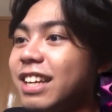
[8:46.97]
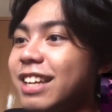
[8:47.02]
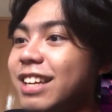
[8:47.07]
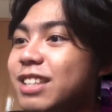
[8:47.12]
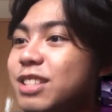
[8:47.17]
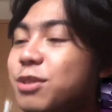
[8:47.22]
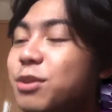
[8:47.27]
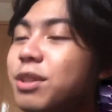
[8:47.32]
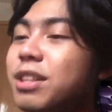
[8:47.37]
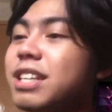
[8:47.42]

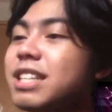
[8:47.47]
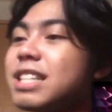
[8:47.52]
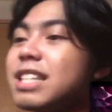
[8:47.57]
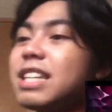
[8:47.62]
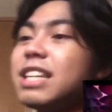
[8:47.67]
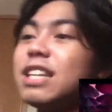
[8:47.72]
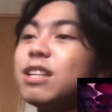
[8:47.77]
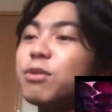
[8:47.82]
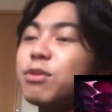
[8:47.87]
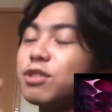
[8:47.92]
So this
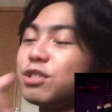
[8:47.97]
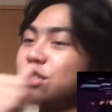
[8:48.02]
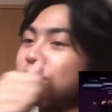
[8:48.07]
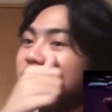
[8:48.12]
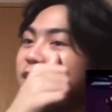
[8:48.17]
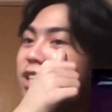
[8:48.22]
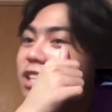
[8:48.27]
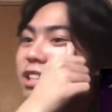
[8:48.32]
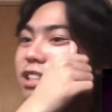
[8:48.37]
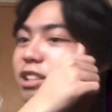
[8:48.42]
scene with
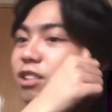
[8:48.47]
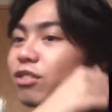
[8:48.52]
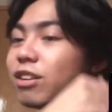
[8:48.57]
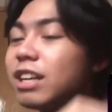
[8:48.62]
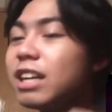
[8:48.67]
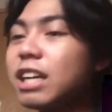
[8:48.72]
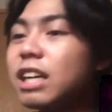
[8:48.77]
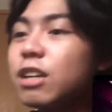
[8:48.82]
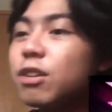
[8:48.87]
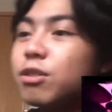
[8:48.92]
Jenny
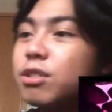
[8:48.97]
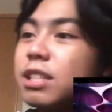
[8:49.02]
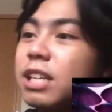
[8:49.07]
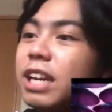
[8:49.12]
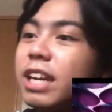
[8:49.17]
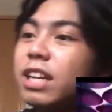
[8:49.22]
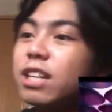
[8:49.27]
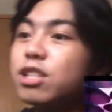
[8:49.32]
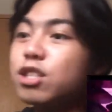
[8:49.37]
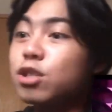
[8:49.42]
really looks
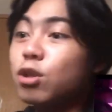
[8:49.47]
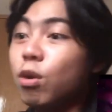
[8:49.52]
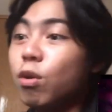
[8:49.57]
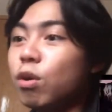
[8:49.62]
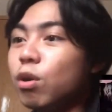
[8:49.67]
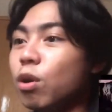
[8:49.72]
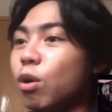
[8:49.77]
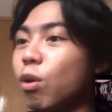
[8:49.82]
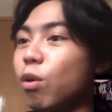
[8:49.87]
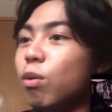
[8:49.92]
like
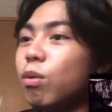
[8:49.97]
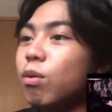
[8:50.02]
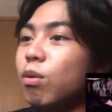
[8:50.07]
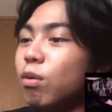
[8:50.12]
solo.